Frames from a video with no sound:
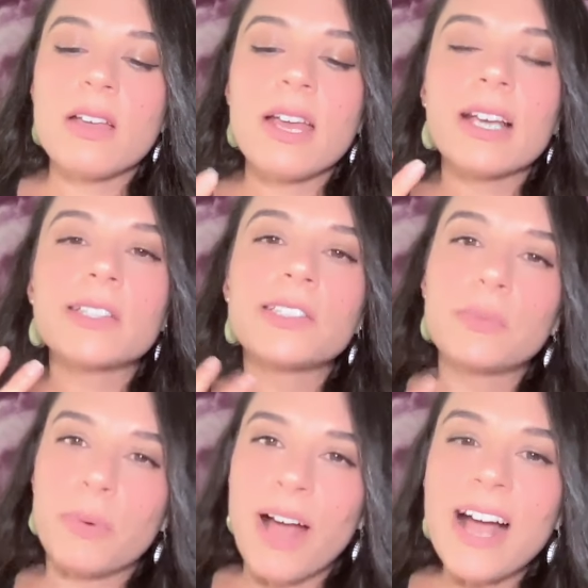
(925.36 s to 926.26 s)

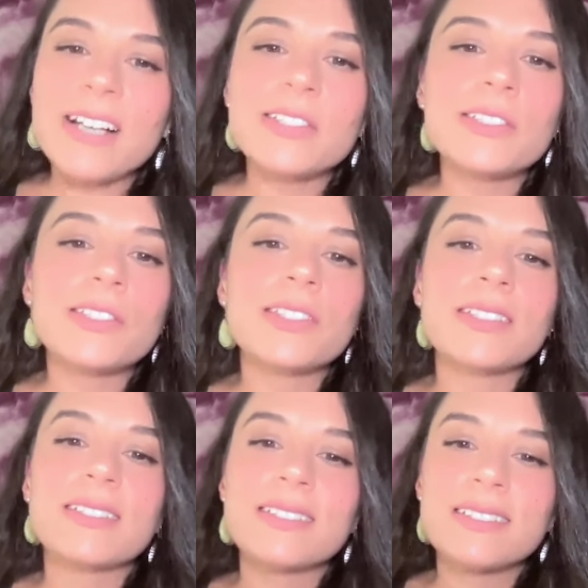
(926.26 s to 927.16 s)
express
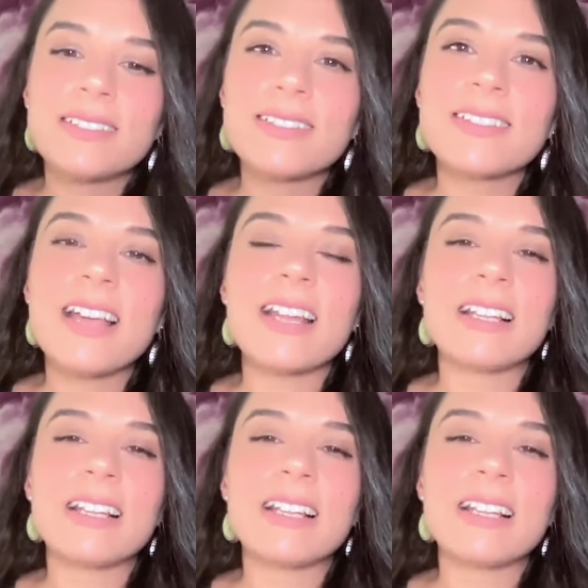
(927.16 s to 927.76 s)
and